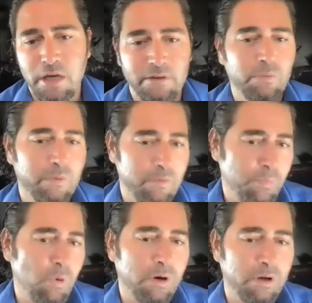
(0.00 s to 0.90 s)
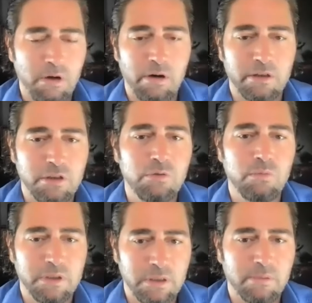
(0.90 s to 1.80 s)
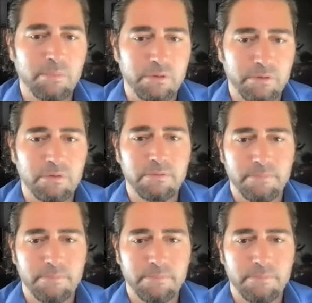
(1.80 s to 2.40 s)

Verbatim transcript: as we report our Q1 numbers.